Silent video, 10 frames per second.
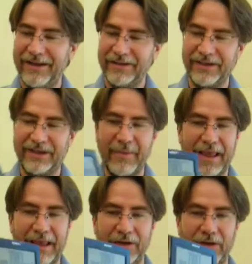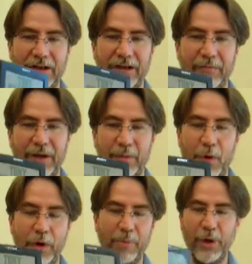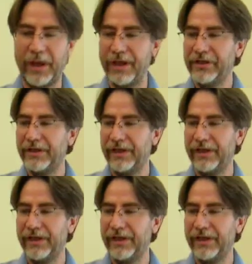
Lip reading: just to make it look a little bit more bookish.